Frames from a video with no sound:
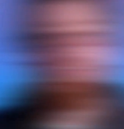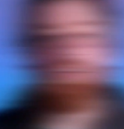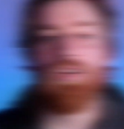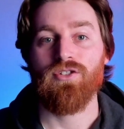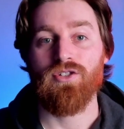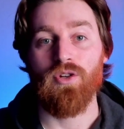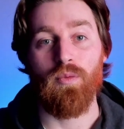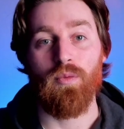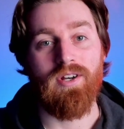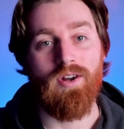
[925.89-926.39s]

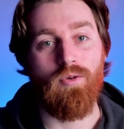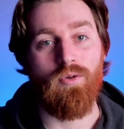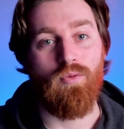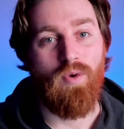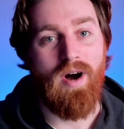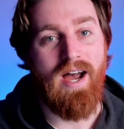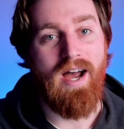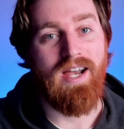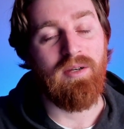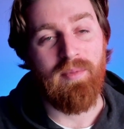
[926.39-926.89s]
So we know
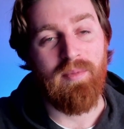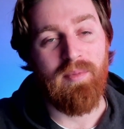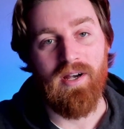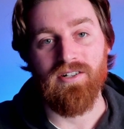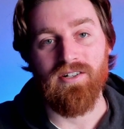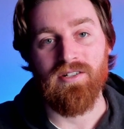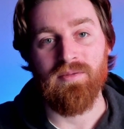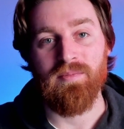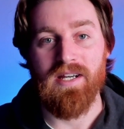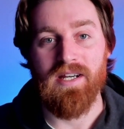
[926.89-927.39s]
why
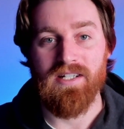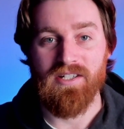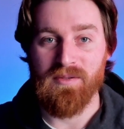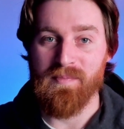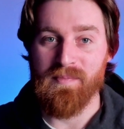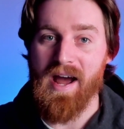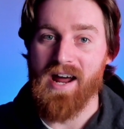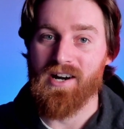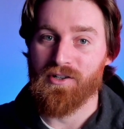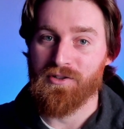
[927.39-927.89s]
comparison pages
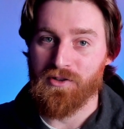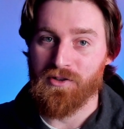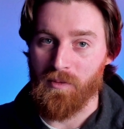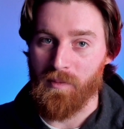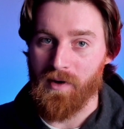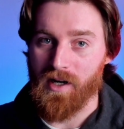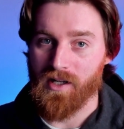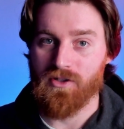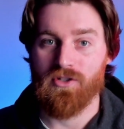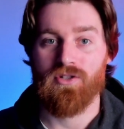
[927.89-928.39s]
matter so
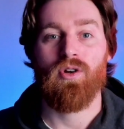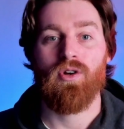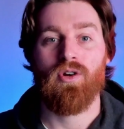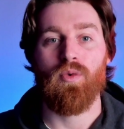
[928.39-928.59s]
much.